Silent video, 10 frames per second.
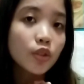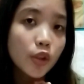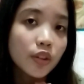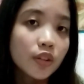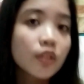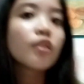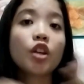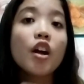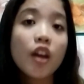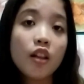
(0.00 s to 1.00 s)
dun?
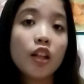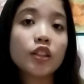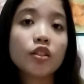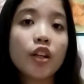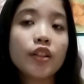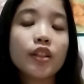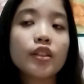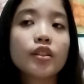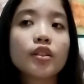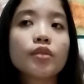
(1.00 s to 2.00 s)
Struggle as an
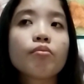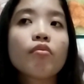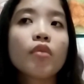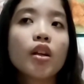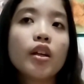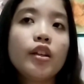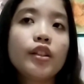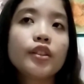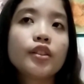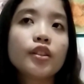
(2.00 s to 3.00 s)
artist
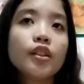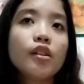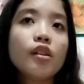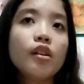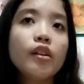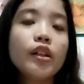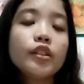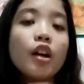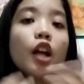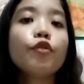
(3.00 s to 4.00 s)
is,
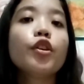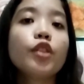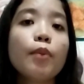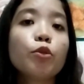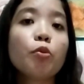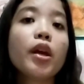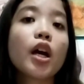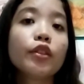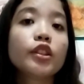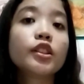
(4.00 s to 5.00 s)
it's hard for them to
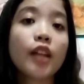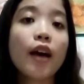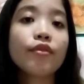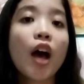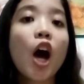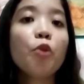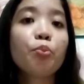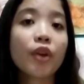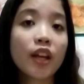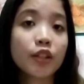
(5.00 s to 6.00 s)
make understand how
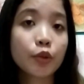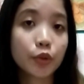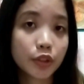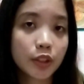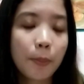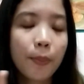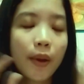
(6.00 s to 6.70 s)
precious